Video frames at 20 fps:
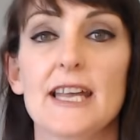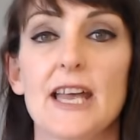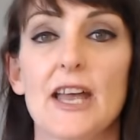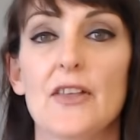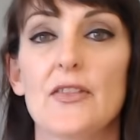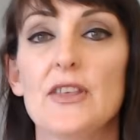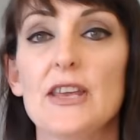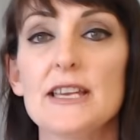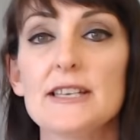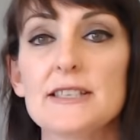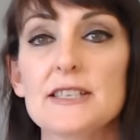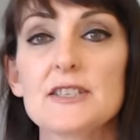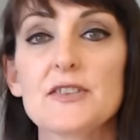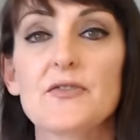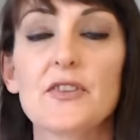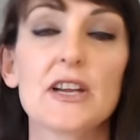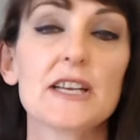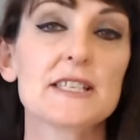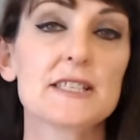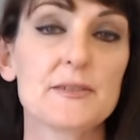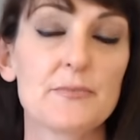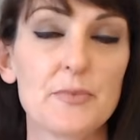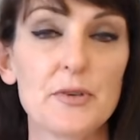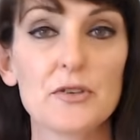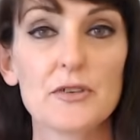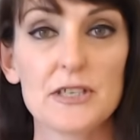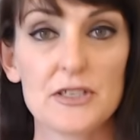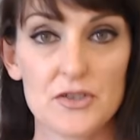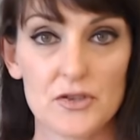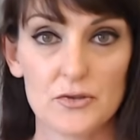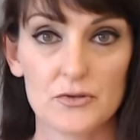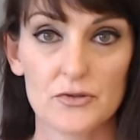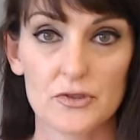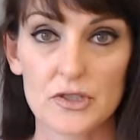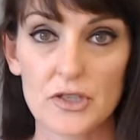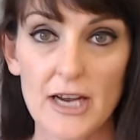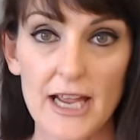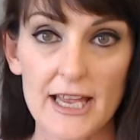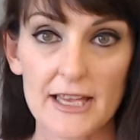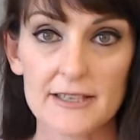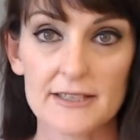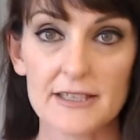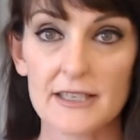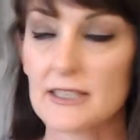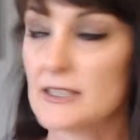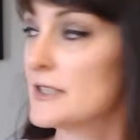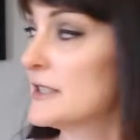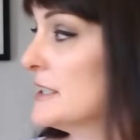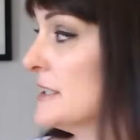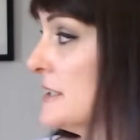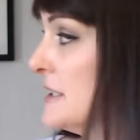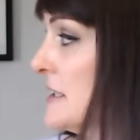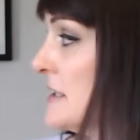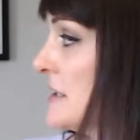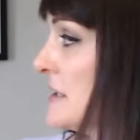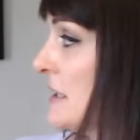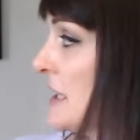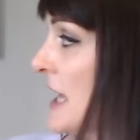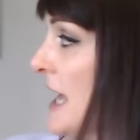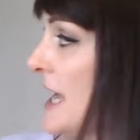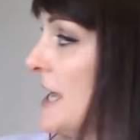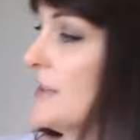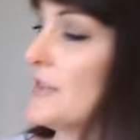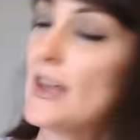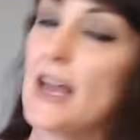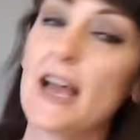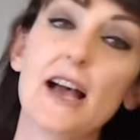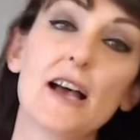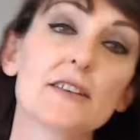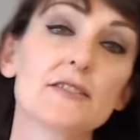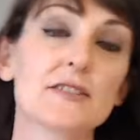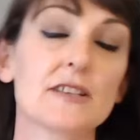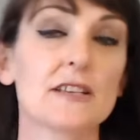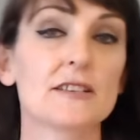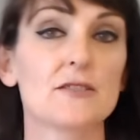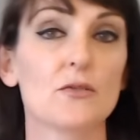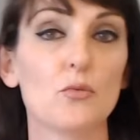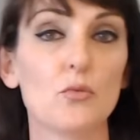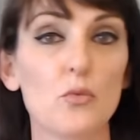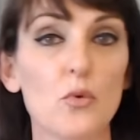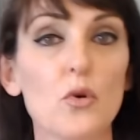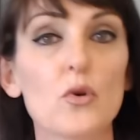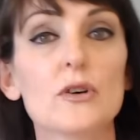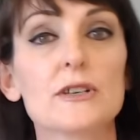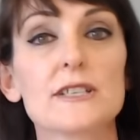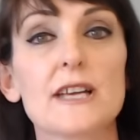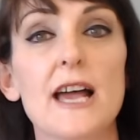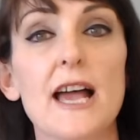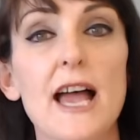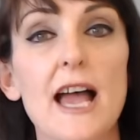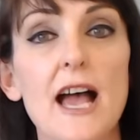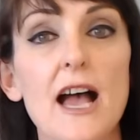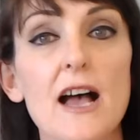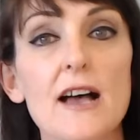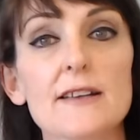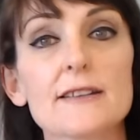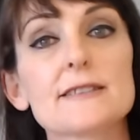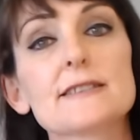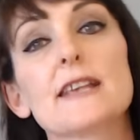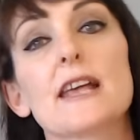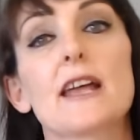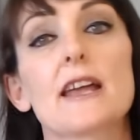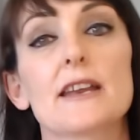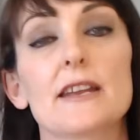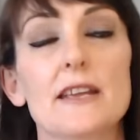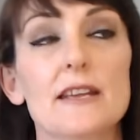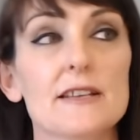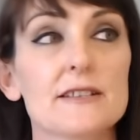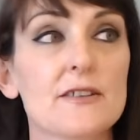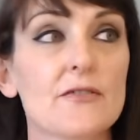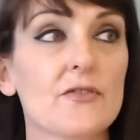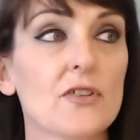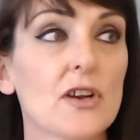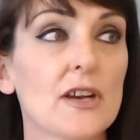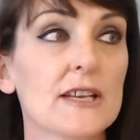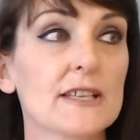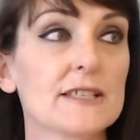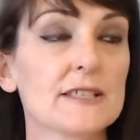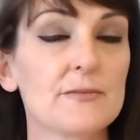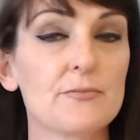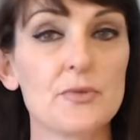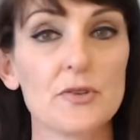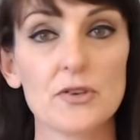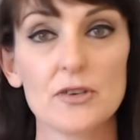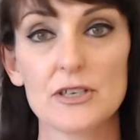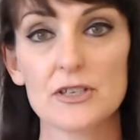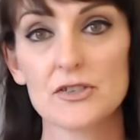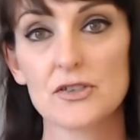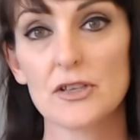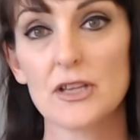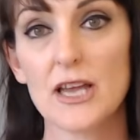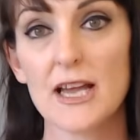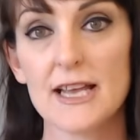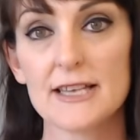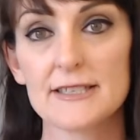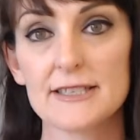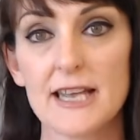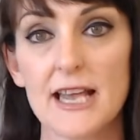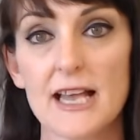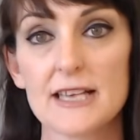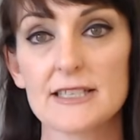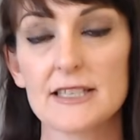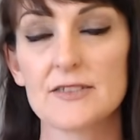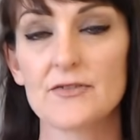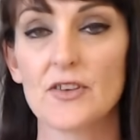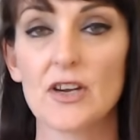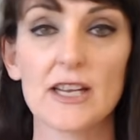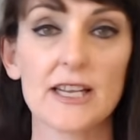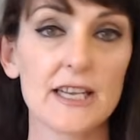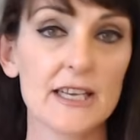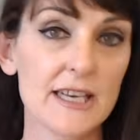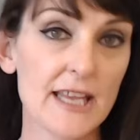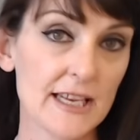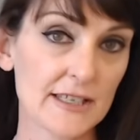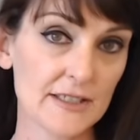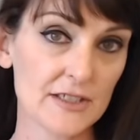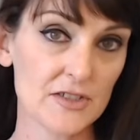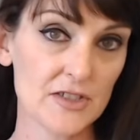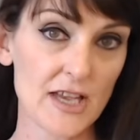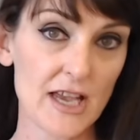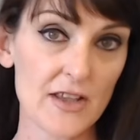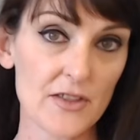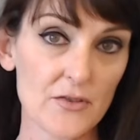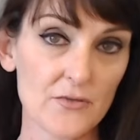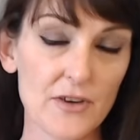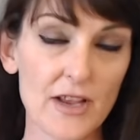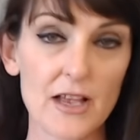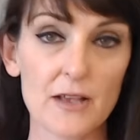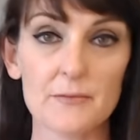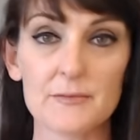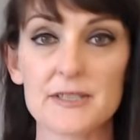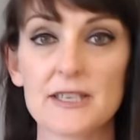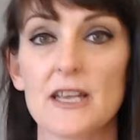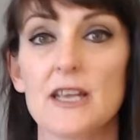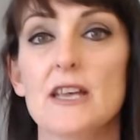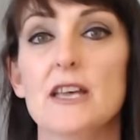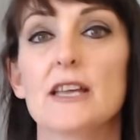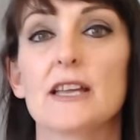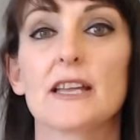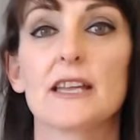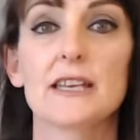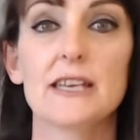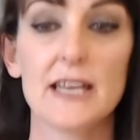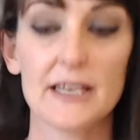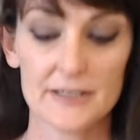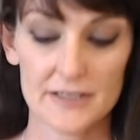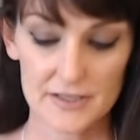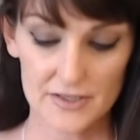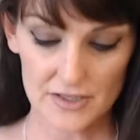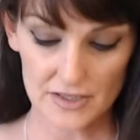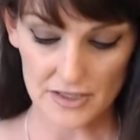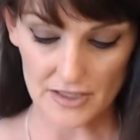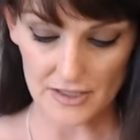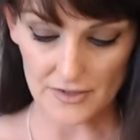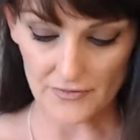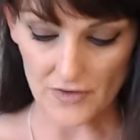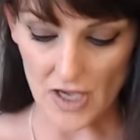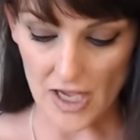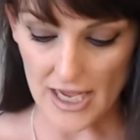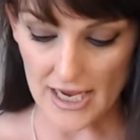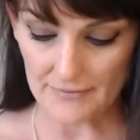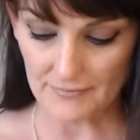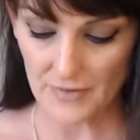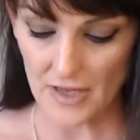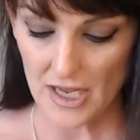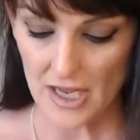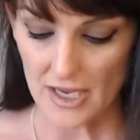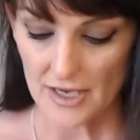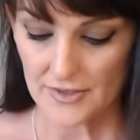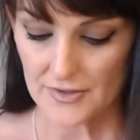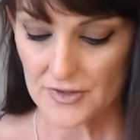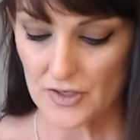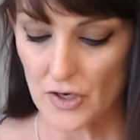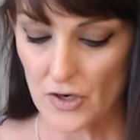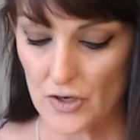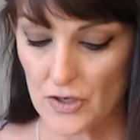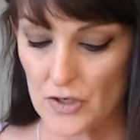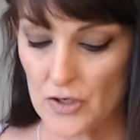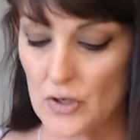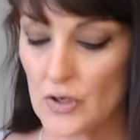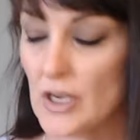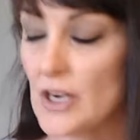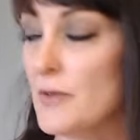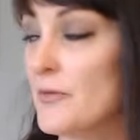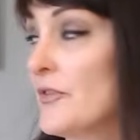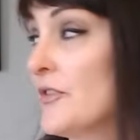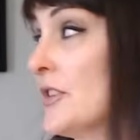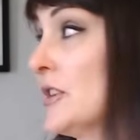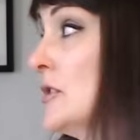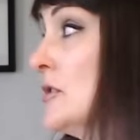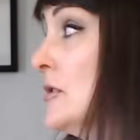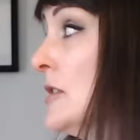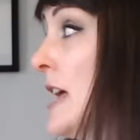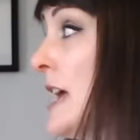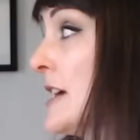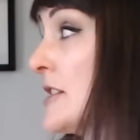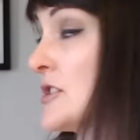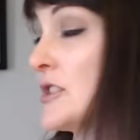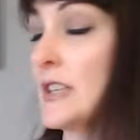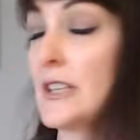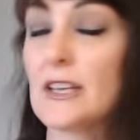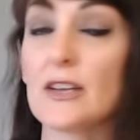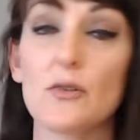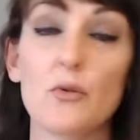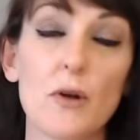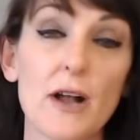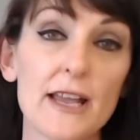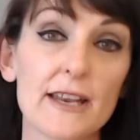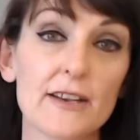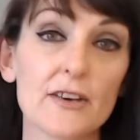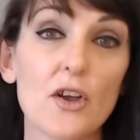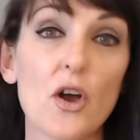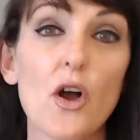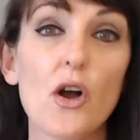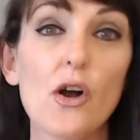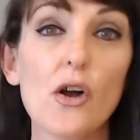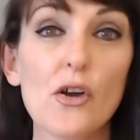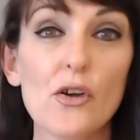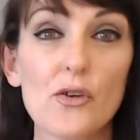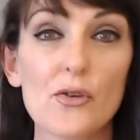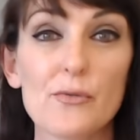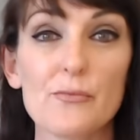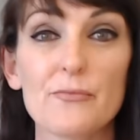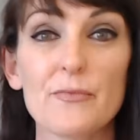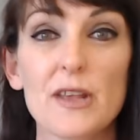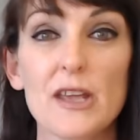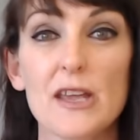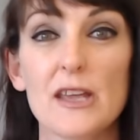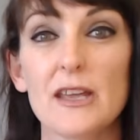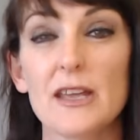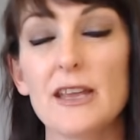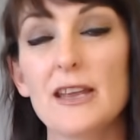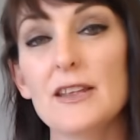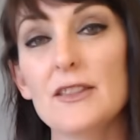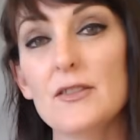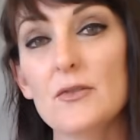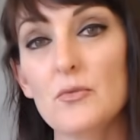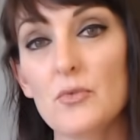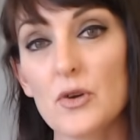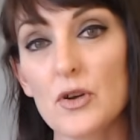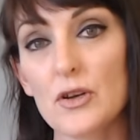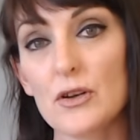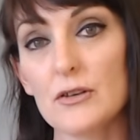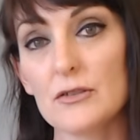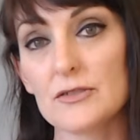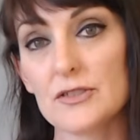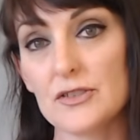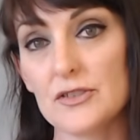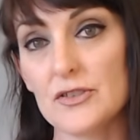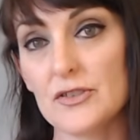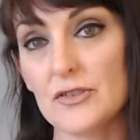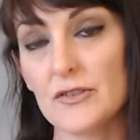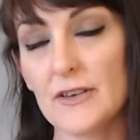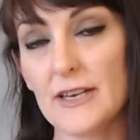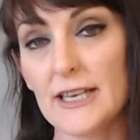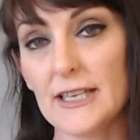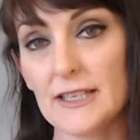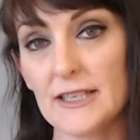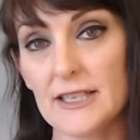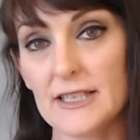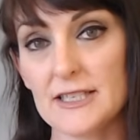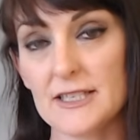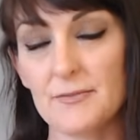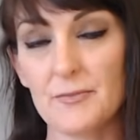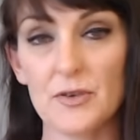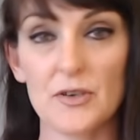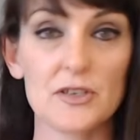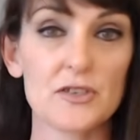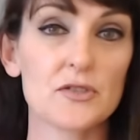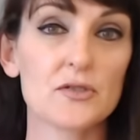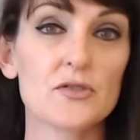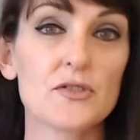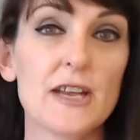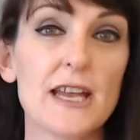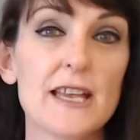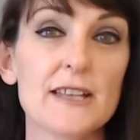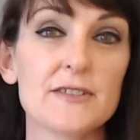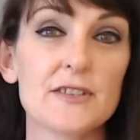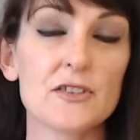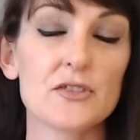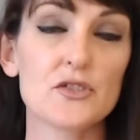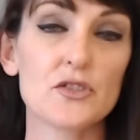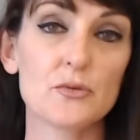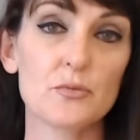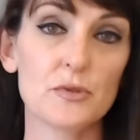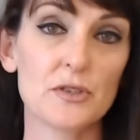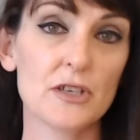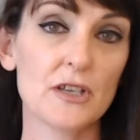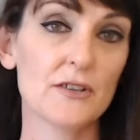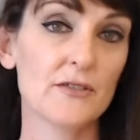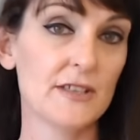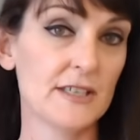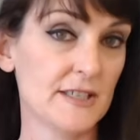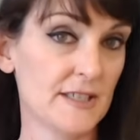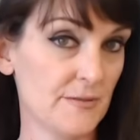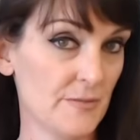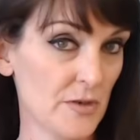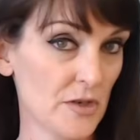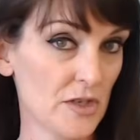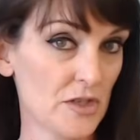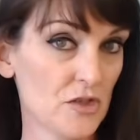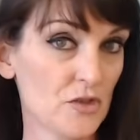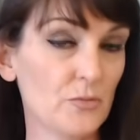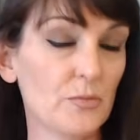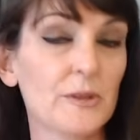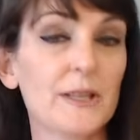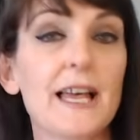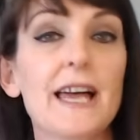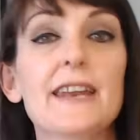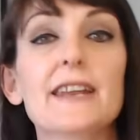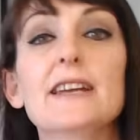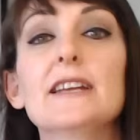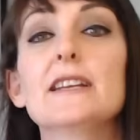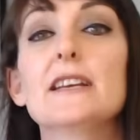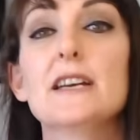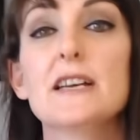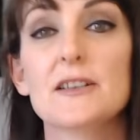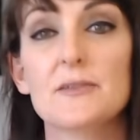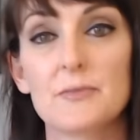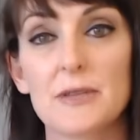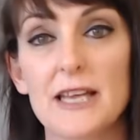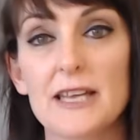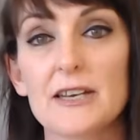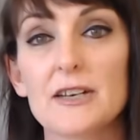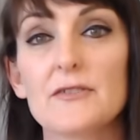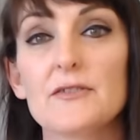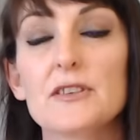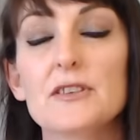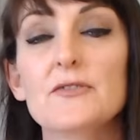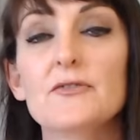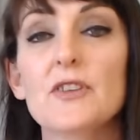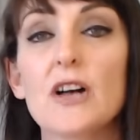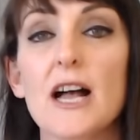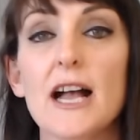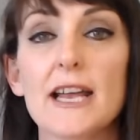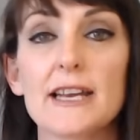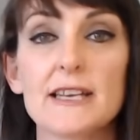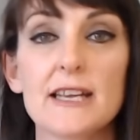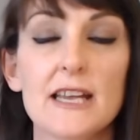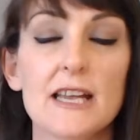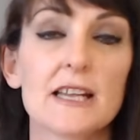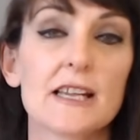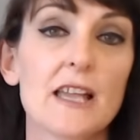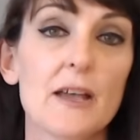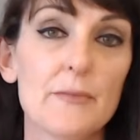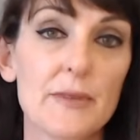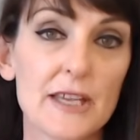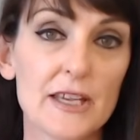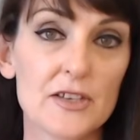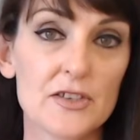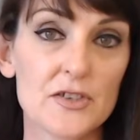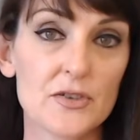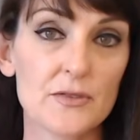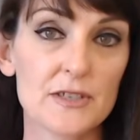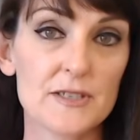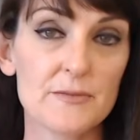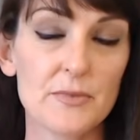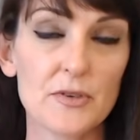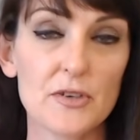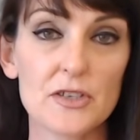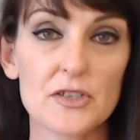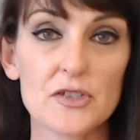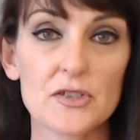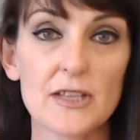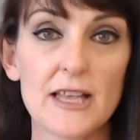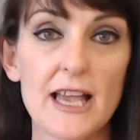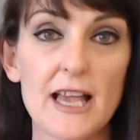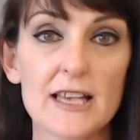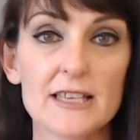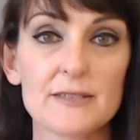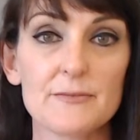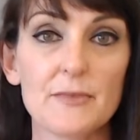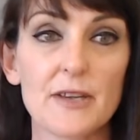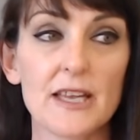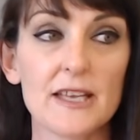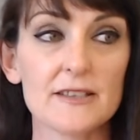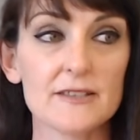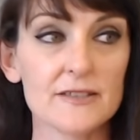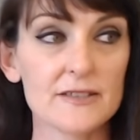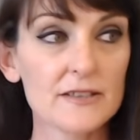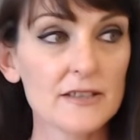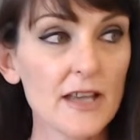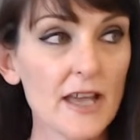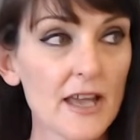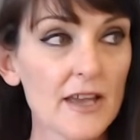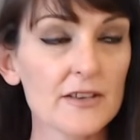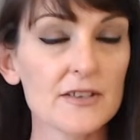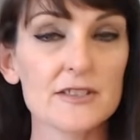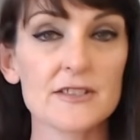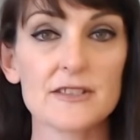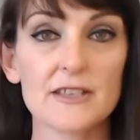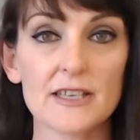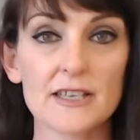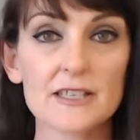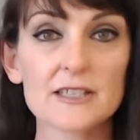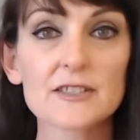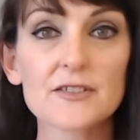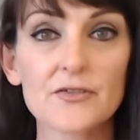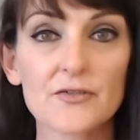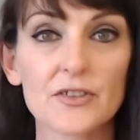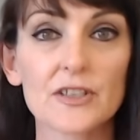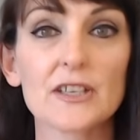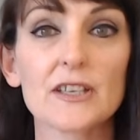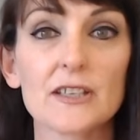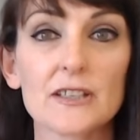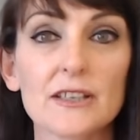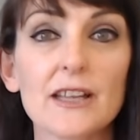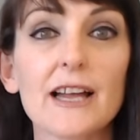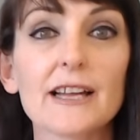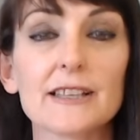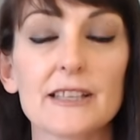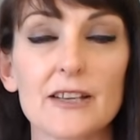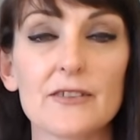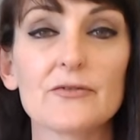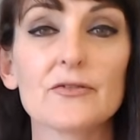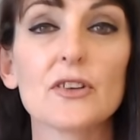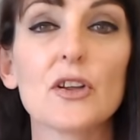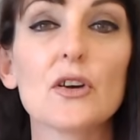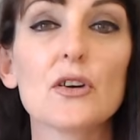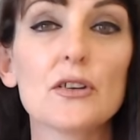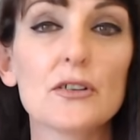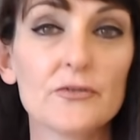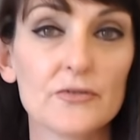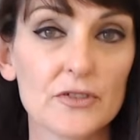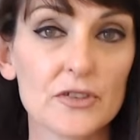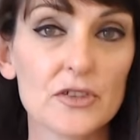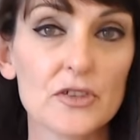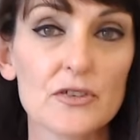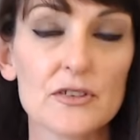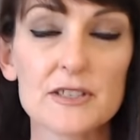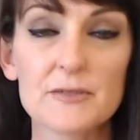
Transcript: This is a very spiritual transit. This is the eighth house is a water house. It is a very spiritualized house. It's very connected to other realms, connected to the divine. So you're going to feel actually quite at home in the world during this spiritual transit. Jupiter, this spiritual planet, planet of the divine, coming into a spiritual house means, yeah, just things feel like they flow for you.